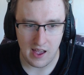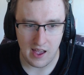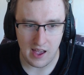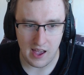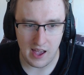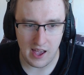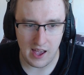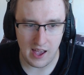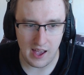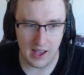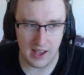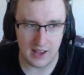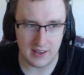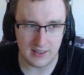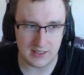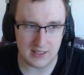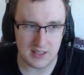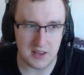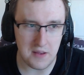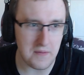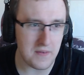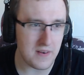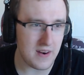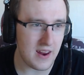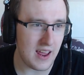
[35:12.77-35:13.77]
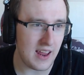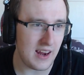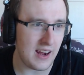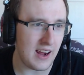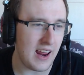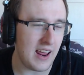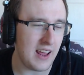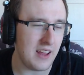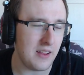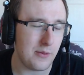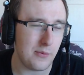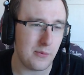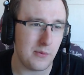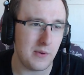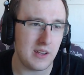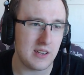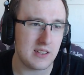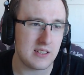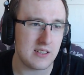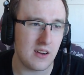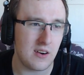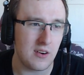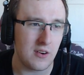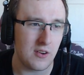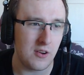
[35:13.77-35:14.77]
And 7 and 8
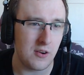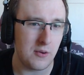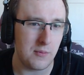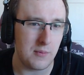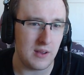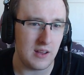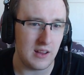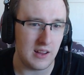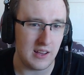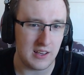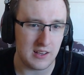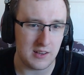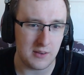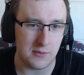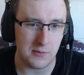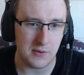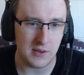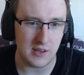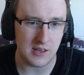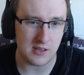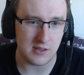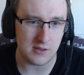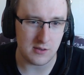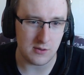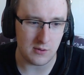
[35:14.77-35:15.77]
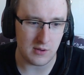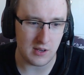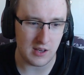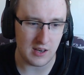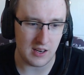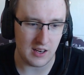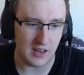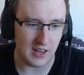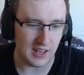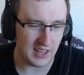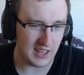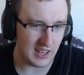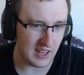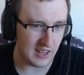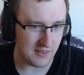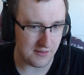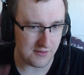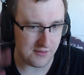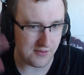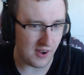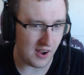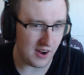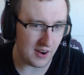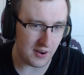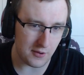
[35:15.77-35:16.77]
weeks are going to be like the weeks you can like
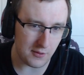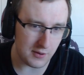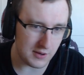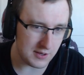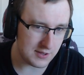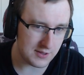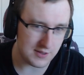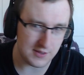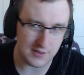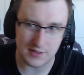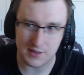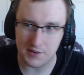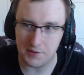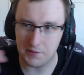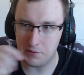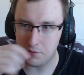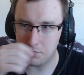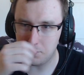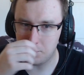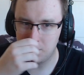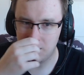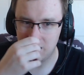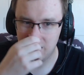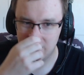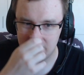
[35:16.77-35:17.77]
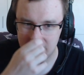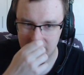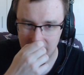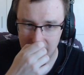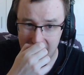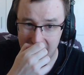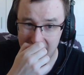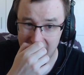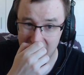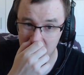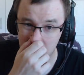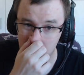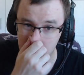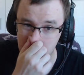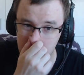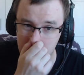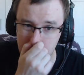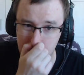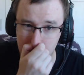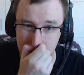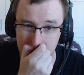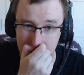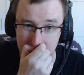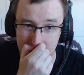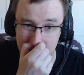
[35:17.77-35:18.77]
fire questions if you need help,
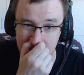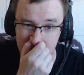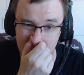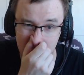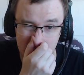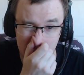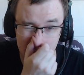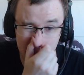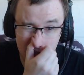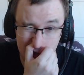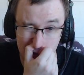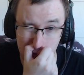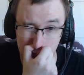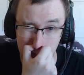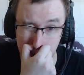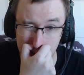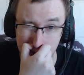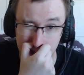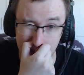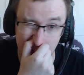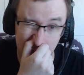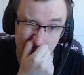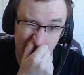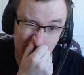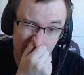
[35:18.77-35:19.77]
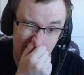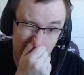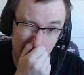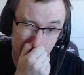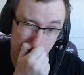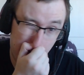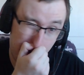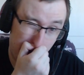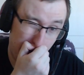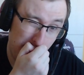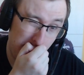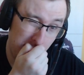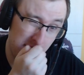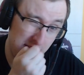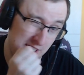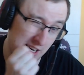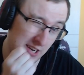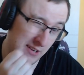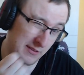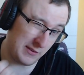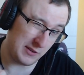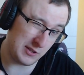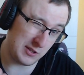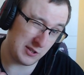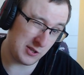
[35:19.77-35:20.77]
but it should be a
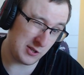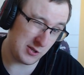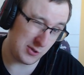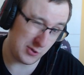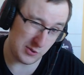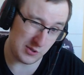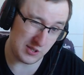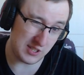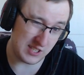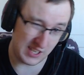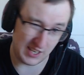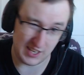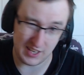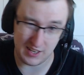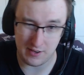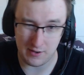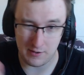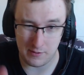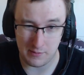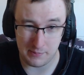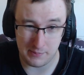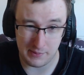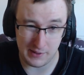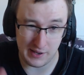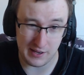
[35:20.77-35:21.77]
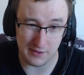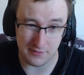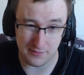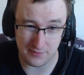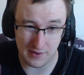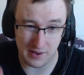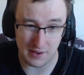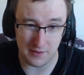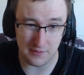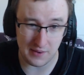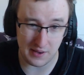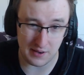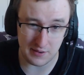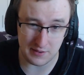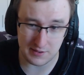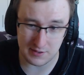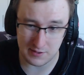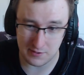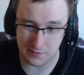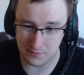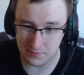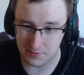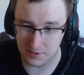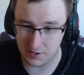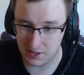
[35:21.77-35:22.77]
project which should take about 5 hours
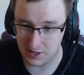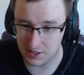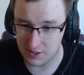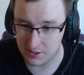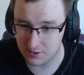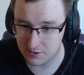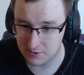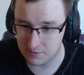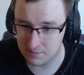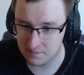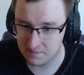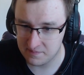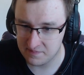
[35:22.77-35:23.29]
to finish.